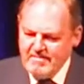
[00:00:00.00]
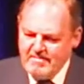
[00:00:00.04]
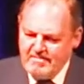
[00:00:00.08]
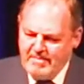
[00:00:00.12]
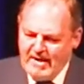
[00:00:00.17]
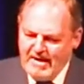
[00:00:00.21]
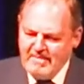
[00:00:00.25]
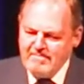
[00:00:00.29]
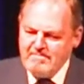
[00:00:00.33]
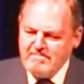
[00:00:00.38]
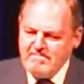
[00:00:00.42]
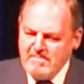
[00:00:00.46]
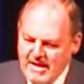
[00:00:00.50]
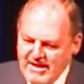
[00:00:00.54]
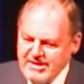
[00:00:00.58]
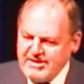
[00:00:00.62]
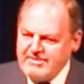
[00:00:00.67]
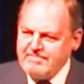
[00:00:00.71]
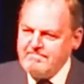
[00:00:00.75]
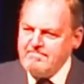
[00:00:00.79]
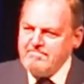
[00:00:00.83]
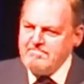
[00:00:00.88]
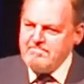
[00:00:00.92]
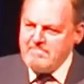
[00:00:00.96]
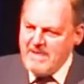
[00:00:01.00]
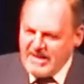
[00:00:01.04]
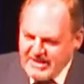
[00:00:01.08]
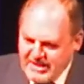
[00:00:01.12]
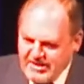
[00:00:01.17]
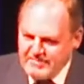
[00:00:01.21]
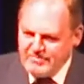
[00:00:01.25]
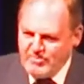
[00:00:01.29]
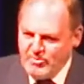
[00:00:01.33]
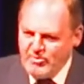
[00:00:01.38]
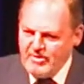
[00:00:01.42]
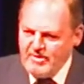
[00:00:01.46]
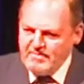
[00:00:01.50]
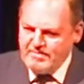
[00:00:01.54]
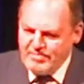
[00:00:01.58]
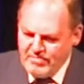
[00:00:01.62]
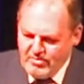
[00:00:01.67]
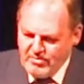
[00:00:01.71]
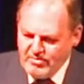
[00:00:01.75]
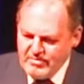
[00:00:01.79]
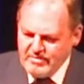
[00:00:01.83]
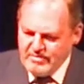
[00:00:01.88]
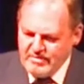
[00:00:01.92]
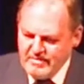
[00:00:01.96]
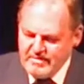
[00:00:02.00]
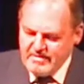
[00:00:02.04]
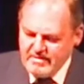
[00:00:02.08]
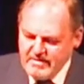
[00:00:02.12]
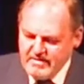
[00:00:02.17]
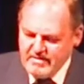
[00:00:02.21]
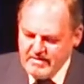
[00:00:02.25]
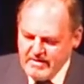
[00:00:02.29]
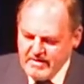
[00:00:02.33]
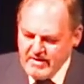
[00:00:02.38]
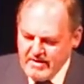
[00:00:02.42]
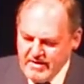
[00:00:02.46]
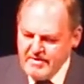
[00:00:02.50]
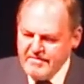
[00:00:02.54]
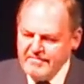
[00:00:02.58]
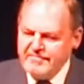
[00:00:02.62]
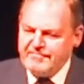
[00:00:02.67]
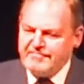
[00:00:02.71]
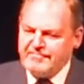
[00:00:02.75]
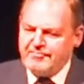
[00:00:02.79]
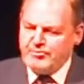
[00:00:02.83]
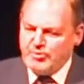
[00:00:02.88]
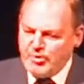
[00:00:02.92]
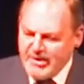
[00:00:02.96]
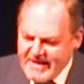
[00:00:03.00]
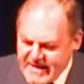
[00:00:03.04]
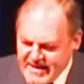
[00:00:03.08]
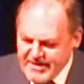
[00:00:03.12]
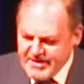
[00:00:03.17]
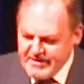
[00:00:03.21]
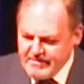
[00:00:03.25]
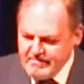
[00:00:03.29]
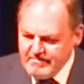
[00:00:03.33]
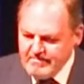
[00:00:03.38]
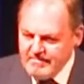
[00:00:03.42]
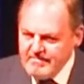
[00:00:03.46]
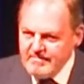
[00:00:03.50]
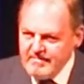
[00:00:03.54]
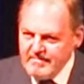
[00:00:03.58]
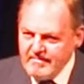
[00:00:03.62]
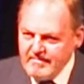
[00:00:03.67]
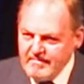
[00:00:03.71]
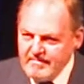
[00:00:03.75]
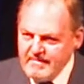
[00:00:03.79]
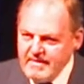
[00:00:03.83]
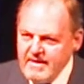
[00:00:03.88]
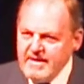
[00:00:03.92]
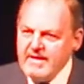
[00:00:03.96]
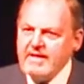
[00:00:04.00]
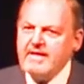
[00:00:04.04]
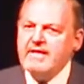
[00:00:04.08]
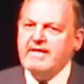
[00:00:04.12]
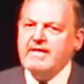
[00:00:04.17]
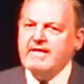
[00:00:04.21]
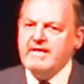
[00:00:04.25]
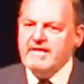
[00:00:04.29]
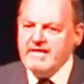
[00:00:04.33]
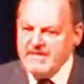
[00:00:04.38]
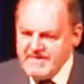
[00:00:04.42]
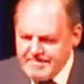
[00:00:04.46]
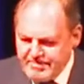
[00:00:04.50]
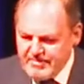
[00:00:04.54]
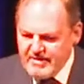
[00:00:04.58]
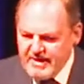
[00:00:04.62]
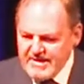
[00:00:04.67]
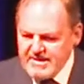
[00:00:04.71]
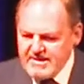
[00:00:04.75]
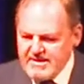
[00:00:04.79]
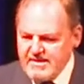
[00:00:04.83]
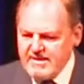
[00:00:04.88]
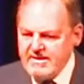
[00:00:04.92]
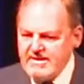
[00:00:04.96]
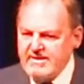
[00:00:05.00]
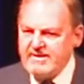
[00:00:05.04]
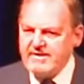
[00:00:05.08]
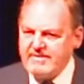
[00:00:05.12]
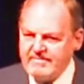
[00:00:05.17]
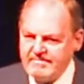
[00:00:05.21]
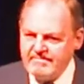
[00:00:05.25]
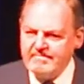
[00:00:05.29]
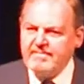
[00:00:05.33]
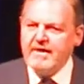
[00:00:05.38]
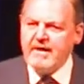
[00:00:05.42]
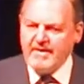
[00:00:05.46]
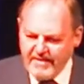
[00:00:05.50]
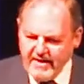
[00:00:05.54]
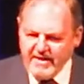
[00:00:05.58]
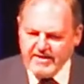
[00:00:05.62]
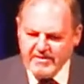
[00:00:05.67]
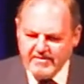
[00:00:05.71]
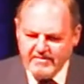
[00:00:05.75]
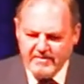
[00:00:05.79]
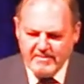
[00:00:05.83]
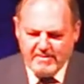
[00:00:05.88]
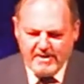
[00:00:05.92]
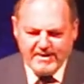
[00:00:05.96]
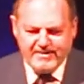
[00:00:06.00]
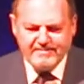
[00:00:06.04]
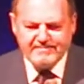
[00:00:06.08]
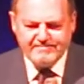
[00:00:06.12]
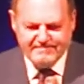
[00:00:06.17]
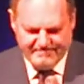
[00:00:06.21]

but much, much more important, freedom is priceless. Thank you very much.